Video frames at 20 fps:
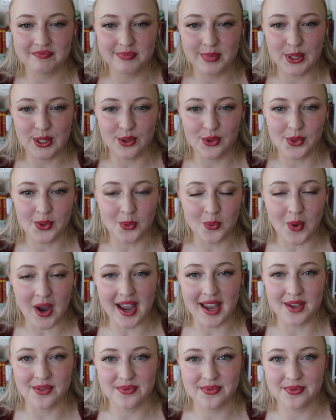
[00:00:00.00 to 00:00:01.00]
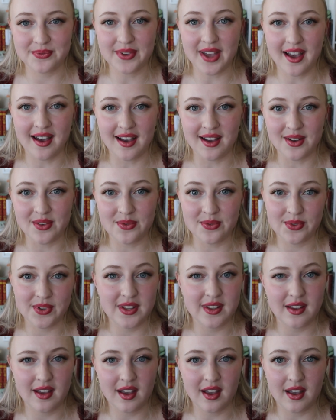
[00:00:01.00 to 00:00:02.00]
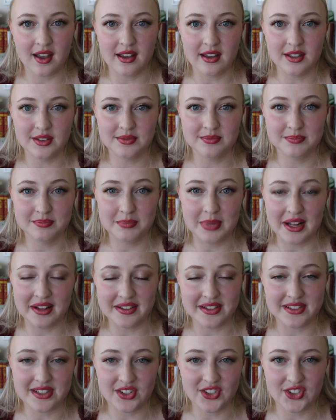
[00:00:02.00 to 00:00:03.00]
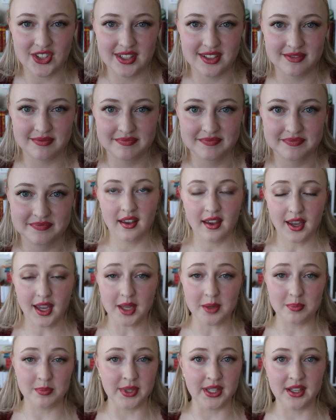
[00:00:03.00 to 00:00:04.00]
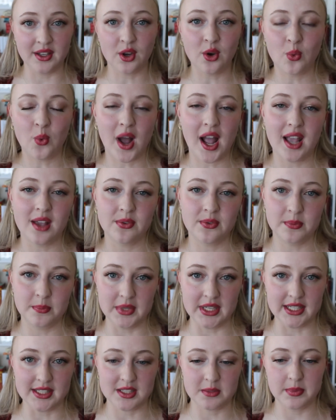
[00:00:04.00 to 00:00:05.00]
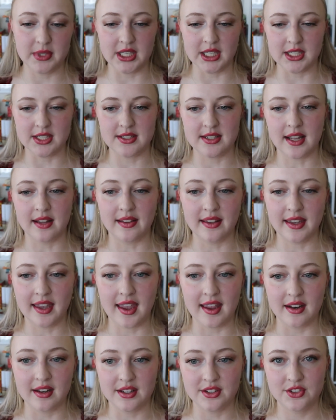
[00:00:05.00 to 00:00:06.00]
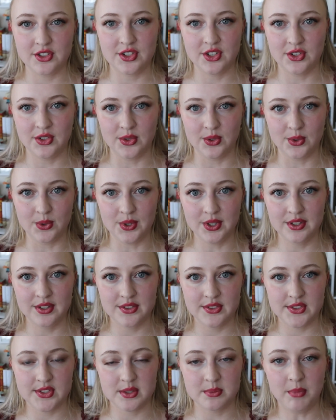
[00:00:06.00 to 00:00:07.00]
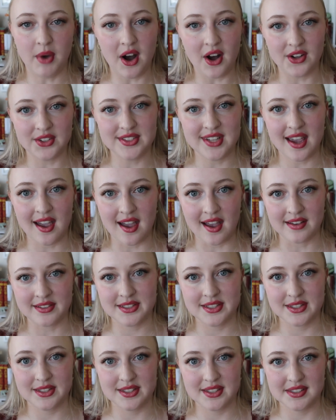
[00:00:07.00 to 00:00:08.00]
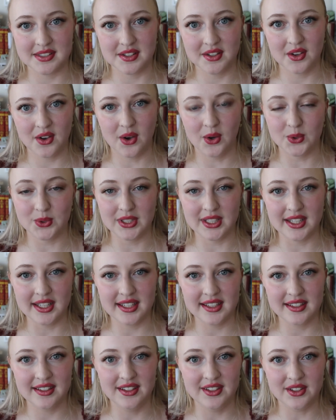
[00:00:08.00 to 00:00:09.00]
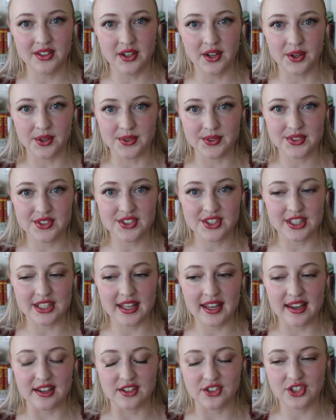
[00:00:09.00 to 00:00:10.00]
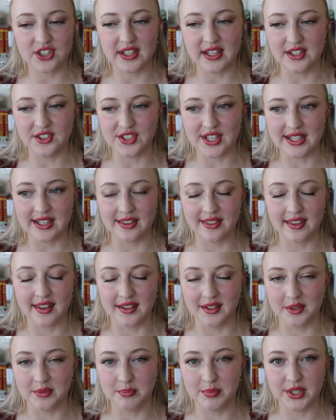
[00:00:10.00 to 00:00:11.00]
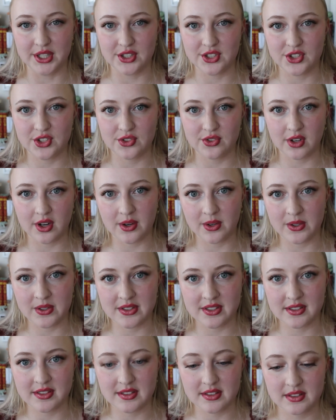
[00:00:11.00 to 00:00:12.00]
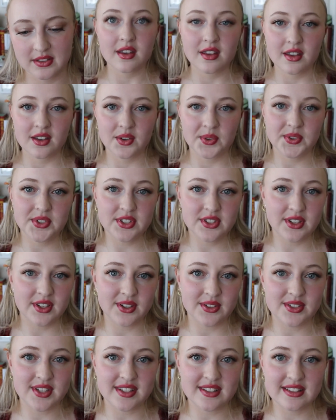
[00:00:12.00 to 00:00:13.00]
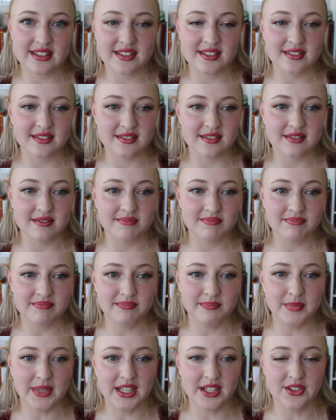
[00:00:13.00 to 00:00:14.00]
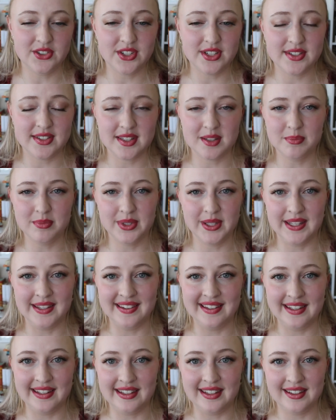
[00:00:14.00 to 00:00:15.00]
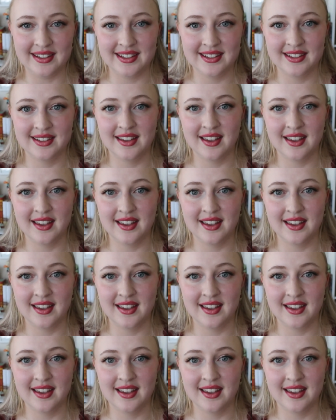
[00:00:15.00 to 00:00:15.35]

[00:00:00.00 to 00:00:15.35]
being the wife of a politician. And being a wife means being delegated to small tasks only. You know, she can't change anything in big strokes. Which, you know, doesn't mean she's completely